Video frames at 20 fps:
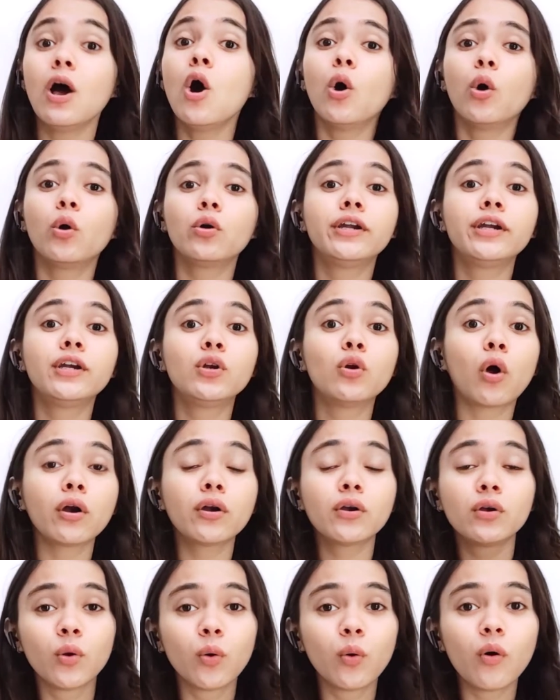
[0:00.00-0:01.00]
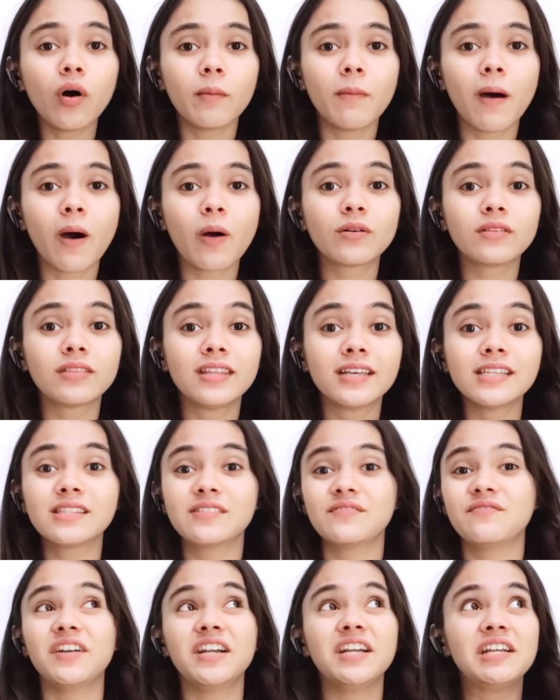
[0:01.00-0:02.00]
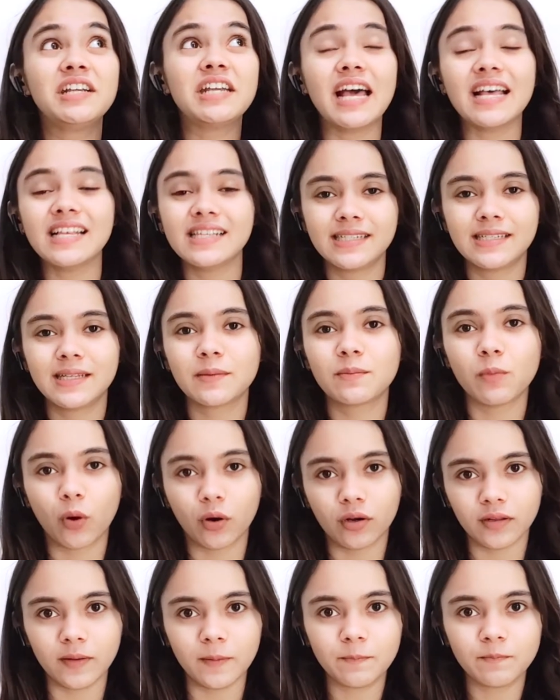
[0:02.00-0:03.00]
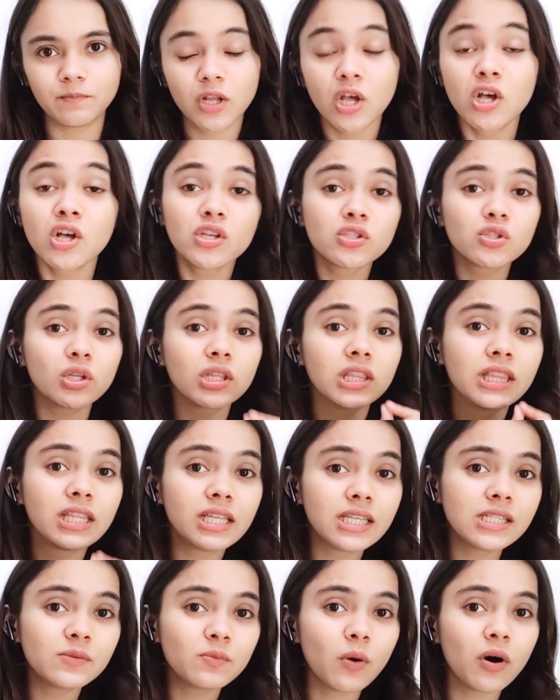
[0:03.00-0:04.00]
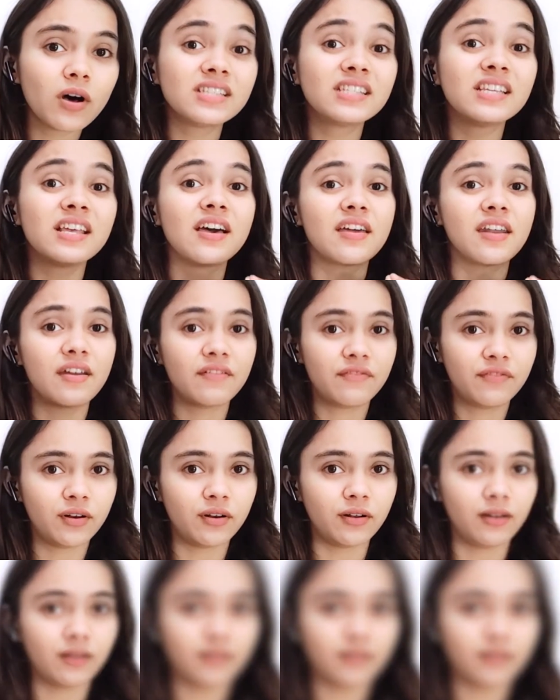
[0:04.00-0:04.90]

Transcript: who did not know about this fantastic model. So this was referral.